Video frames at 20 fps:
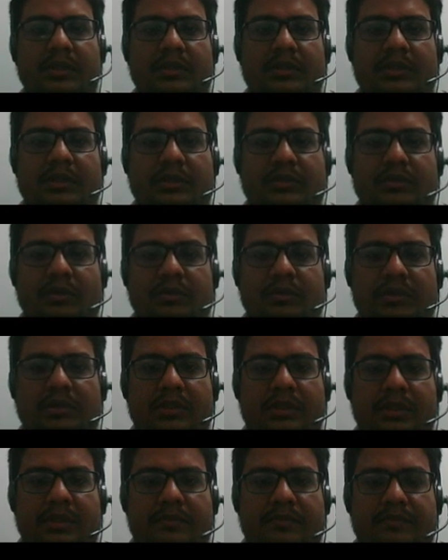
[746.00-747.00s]
that is option
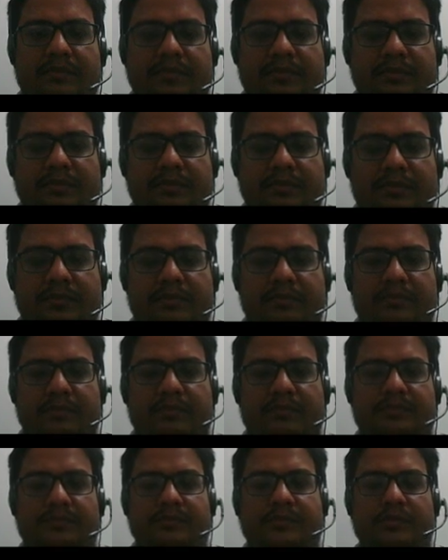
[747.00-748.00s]
D.
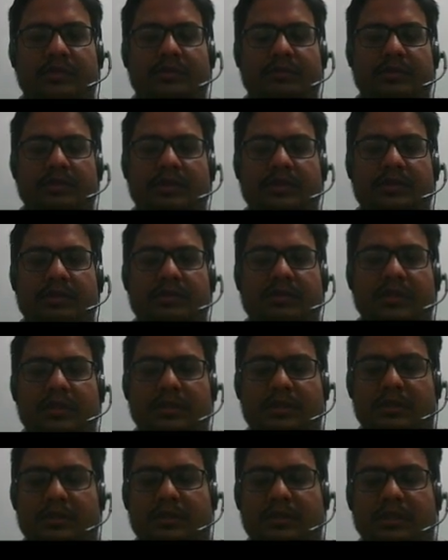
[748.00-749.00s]
Option D is the
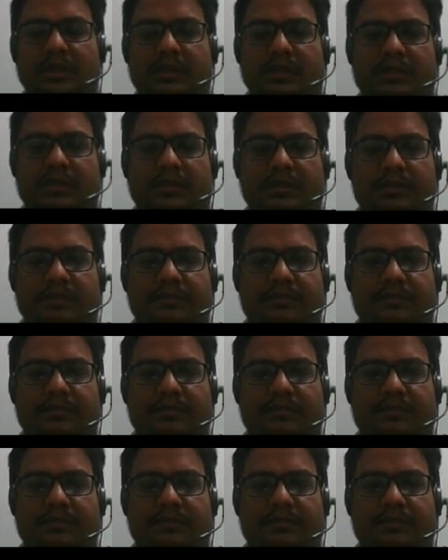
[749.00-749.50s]
correct answer.